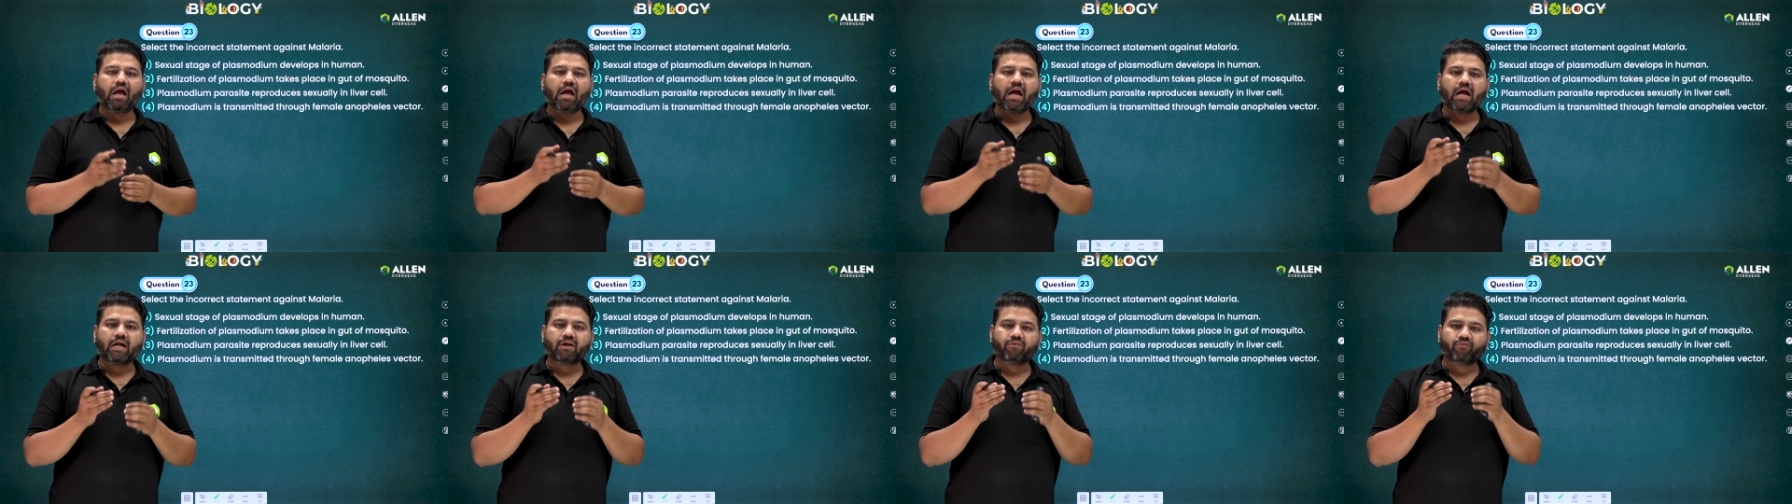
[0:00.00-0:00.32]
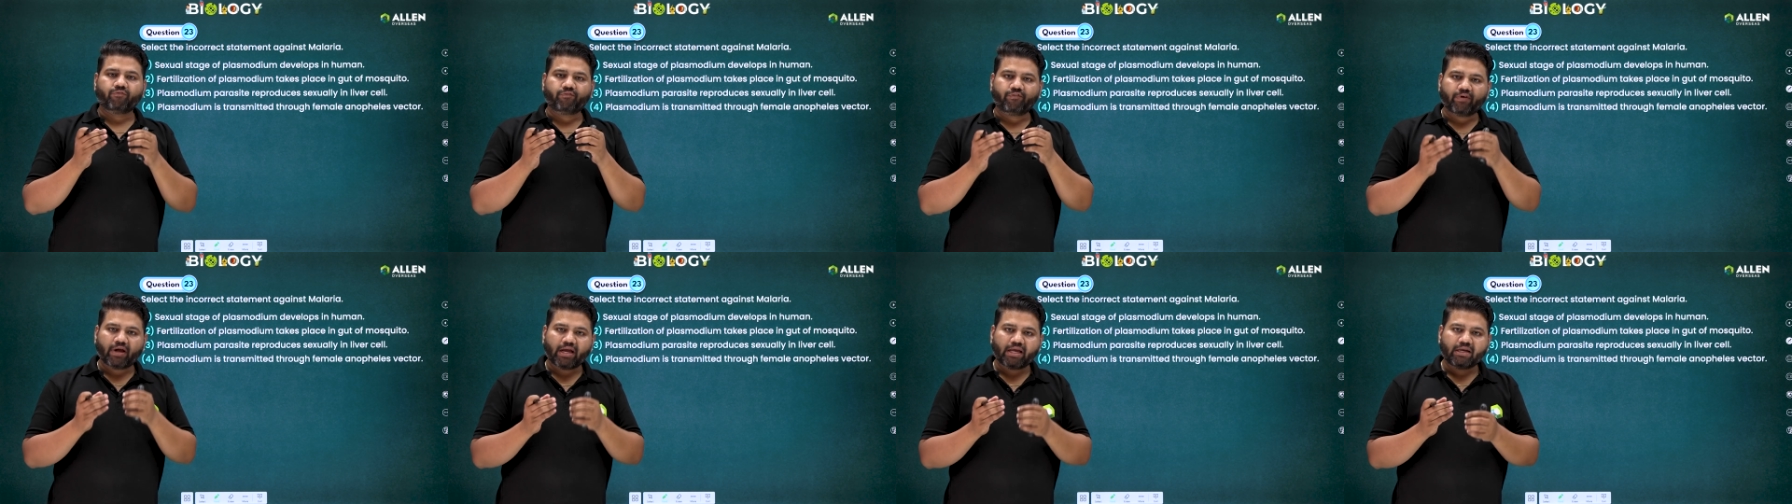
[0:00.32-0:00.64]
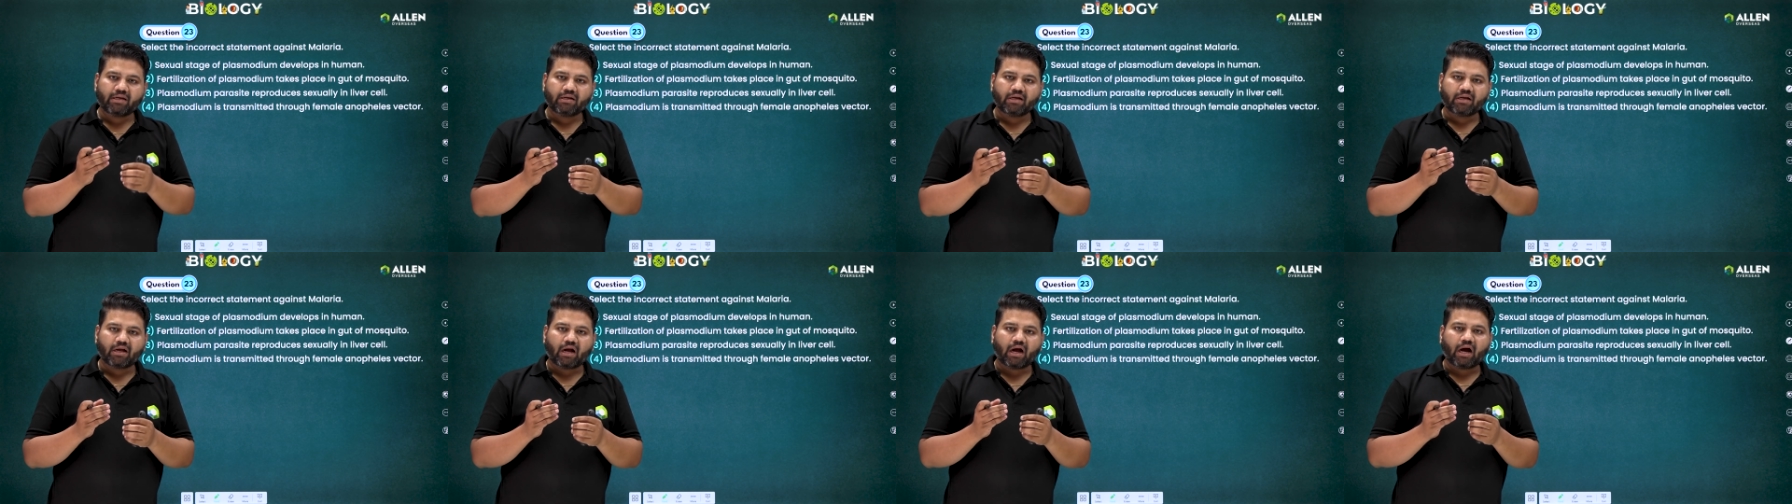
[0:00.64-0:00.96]
And
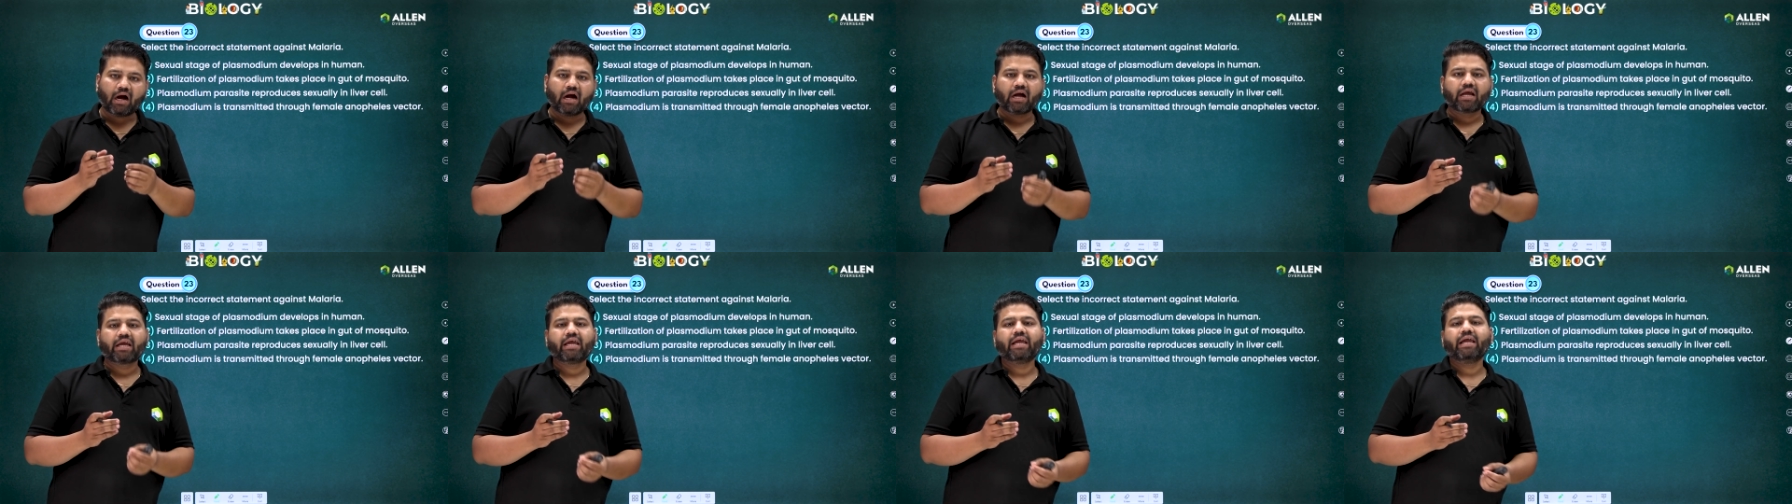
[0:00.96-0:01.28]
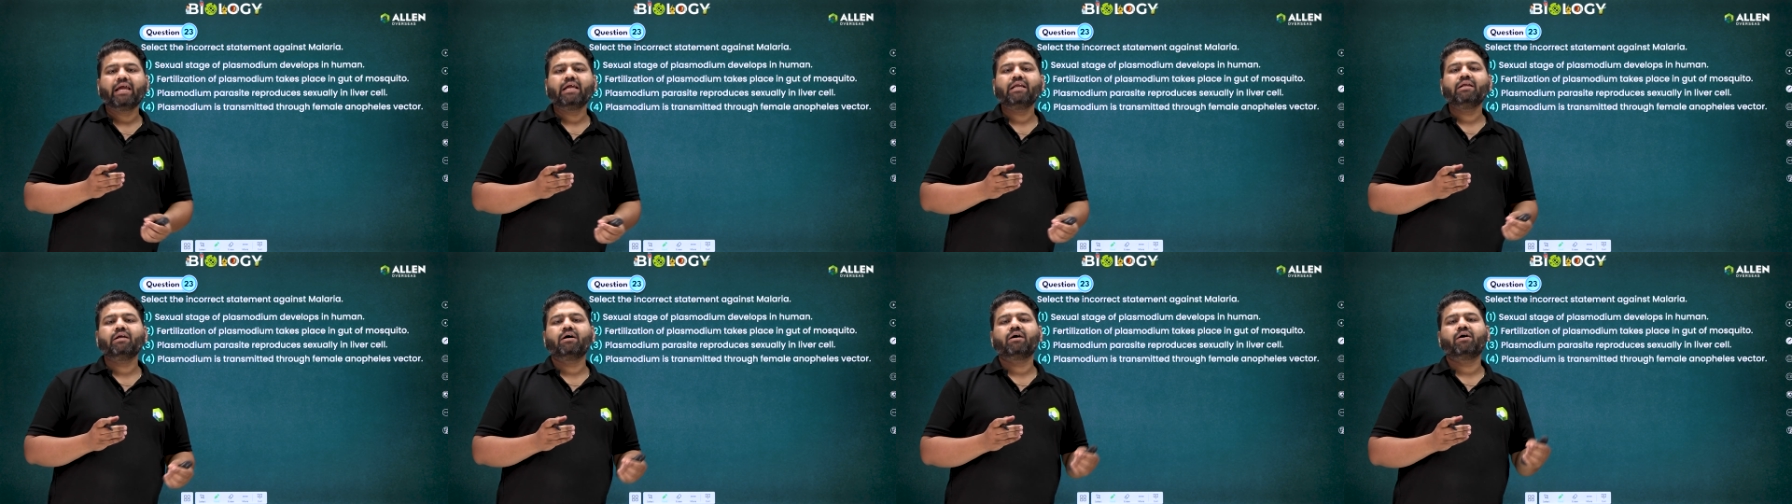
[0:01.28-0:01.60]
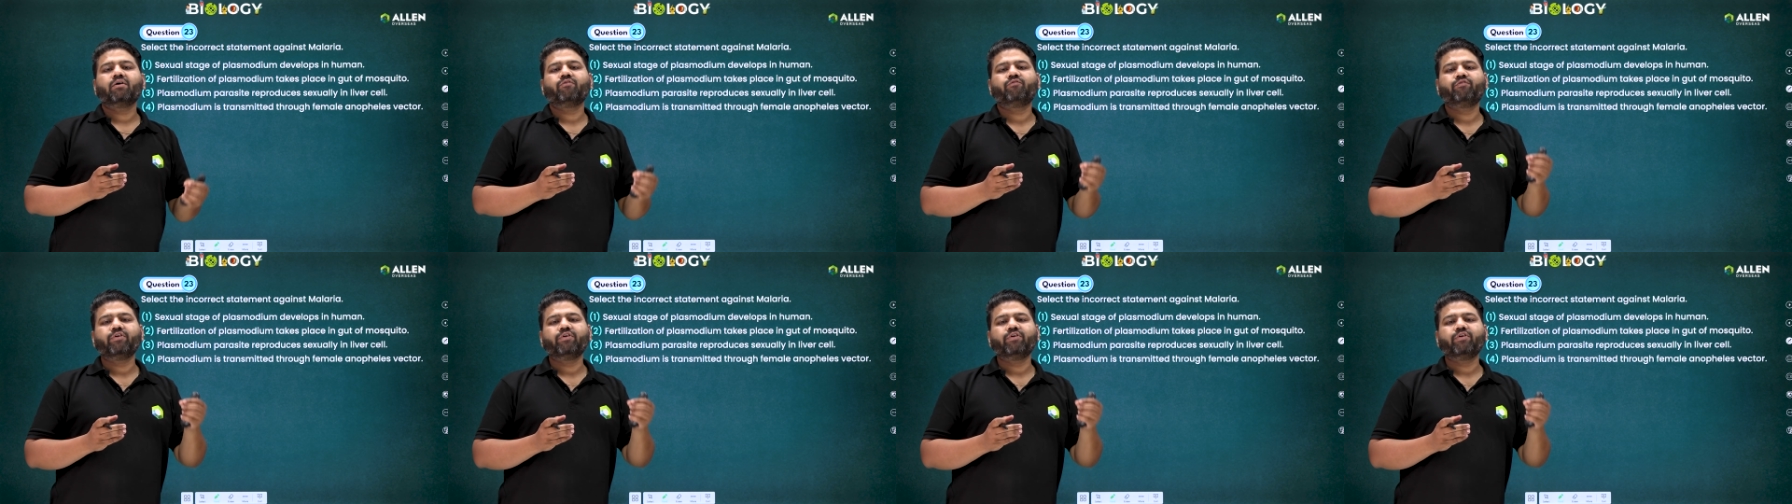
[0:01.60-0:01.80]
when again a